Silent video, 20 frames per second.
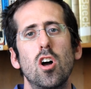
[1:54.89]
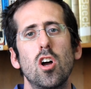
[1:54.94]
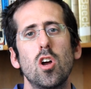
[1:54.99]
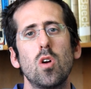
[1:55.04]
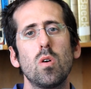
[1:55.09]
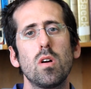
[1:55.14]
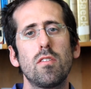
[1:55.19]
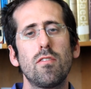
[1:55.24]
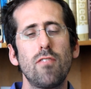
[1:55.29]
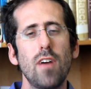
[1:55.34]

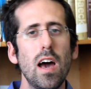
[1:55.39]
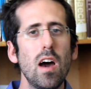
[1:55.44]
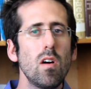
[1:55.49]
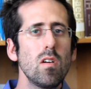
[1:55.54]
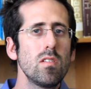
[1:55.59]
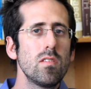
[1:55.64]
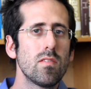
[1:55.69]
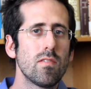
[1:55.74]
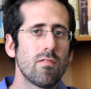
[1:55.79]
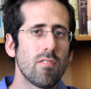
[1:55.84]
who had
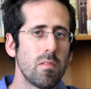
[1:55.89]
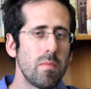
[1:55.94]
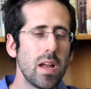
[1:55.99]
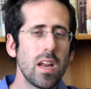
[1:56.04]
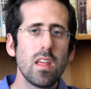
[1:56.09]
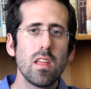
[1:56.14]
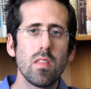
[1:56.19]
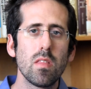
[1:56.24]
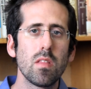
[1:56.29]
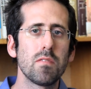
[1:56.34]
found, for
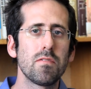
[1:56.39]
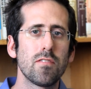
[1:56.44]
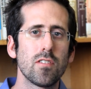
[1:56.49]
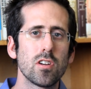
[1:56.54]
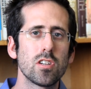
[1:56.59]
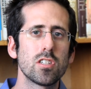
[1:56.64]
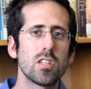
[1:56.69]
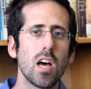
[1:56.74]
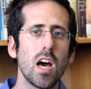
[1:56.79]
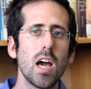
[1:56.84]
many of them the
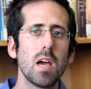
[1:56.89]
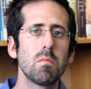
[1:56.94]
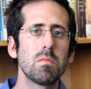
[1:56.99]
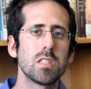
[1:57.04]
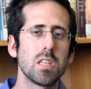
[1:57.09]
first time,